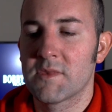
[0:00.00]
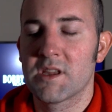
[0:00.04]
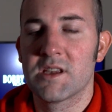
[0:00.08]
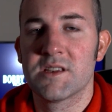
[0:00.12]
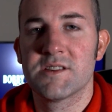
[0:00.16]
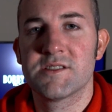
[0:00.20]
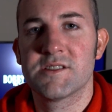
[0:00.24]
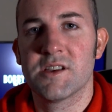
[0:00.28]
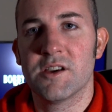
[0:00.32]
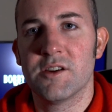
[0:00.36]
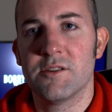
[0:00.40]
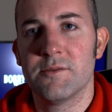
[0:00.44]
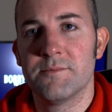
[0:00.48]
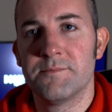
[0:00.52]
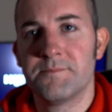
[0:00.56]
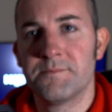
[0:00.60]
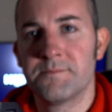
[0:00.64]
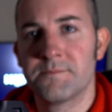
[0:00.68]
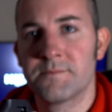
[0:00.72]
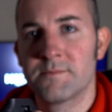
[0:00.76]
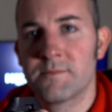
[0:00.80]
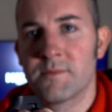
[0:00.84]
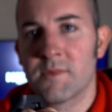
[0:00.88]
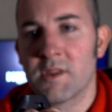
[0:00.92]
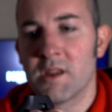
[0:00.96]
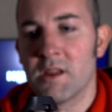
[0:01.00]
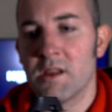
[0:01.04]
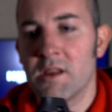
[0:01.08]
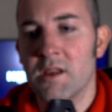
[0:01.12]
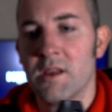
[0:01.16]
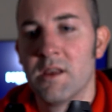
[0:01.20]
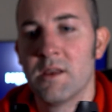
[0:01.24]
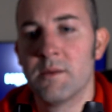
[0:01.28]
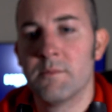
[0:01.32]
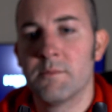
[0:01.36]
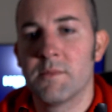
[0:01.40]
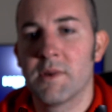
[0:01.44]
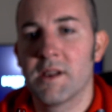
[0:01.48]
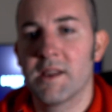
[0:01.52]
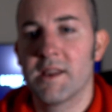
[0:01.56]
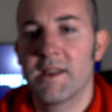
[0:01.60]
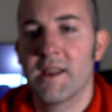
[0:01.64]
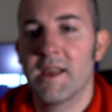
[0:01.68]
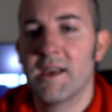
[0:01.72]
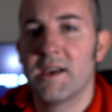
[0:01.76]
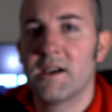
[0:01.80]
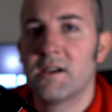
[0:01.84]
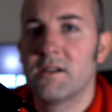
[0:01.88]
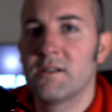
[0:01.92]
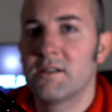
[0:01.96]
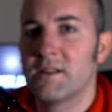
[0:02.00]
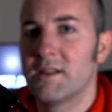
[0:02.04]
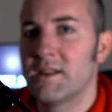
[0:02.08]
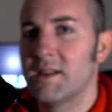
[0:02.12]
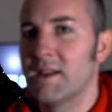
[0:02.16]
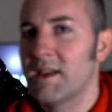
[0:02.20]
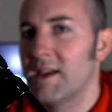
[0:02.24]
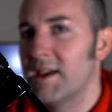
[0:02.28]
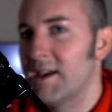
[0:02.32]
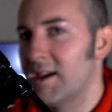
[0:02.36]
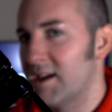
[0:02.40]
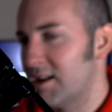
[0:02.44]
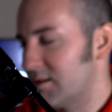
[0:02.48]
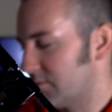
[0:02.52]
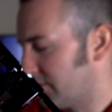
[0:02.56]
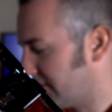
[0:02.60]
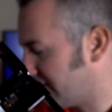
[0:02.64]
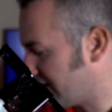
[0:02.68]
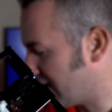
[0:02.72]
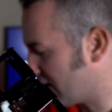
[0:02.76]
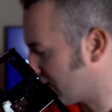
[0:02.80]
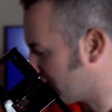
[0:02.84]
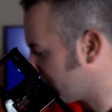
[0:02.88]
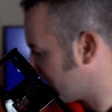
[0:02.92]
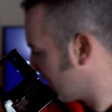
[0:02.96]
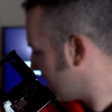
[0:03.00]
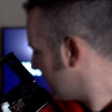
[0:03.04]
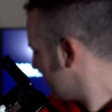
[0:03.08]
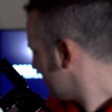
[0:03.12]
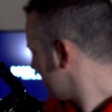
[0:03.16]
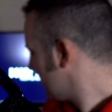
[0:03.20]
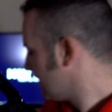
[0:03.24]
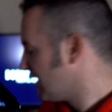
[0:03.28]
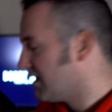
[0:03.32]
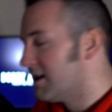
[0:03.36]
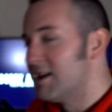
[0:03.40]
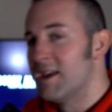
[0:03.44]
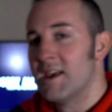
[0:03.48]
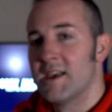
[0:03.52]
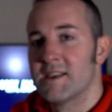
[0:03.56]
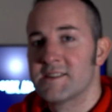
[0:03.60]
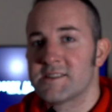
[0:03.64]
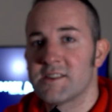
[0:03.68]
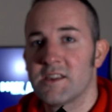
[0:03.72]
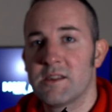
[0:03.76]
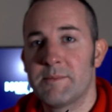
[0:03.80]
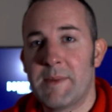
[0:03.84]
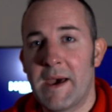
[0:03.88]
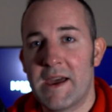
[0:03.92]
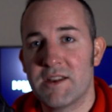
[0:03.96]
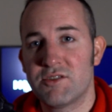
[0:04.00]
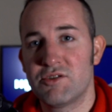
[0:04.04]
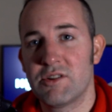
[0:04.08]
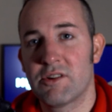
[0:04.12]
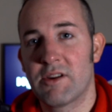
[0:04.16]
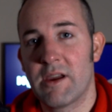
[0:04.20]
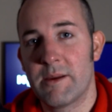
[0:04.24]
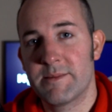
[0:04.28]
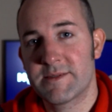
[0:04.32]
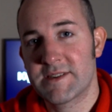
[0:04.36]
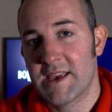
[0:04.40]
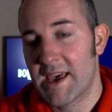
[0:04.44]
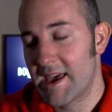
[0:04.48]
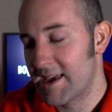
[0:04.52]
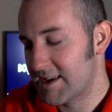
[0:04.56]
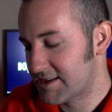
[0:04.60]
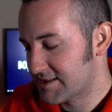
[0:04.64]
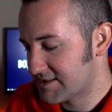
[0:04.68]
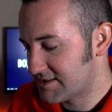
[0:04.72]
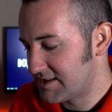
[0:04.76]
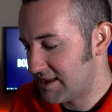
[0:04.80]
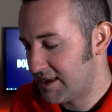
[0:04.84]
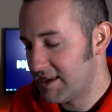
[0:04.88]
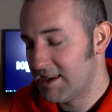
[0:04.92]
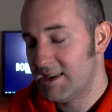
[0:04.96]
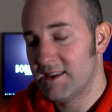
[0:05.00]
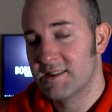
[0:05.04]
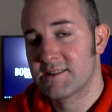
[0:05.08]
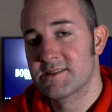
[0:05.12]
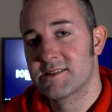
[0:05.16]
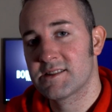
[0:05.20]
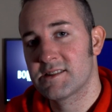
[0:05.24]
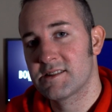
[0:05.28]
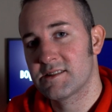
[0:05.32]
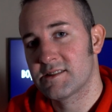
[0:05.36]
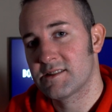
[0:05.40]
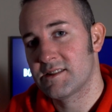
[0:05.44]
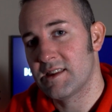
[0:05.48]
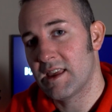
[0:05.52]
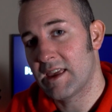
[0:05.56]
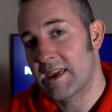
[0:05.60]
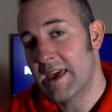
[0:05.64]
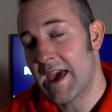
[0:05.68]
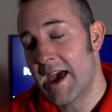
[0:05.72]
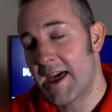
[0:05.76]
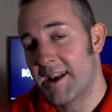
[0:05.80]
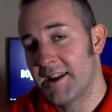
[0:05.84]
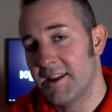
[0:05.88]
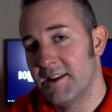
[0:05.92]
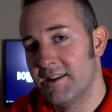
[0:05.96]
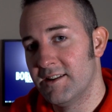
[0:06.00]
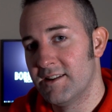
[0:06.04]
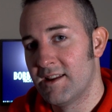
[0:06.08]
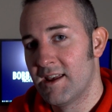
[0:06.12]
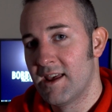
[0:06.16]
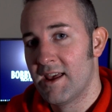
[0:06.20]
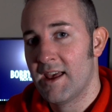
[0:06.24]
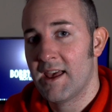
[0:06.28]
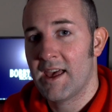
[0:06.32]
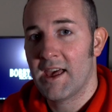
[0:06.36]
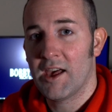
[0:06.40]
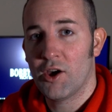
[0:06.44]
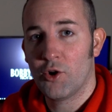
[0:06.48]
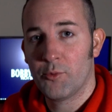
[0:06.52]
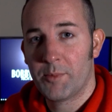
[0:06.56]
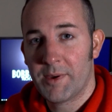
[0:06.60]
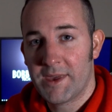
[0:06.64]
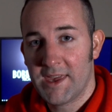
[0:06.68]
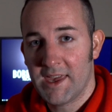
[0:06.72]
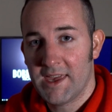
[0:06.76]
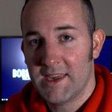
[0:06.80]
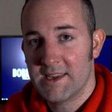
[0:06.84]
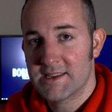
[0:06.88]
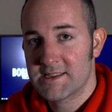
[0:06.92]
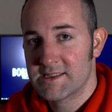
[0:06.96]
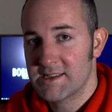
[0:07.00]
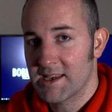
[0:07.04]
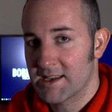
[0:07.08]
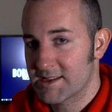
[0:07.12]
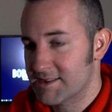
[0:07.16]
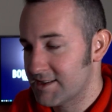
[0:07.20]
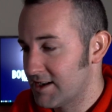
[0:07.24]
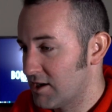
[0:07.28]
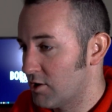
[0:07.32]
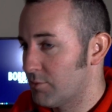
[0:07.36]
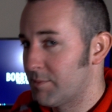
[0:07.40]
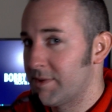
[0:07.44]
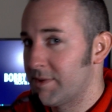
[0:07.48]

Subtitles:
So put it out, and we've now got that. So the battery grip takes the Canon LPE6 and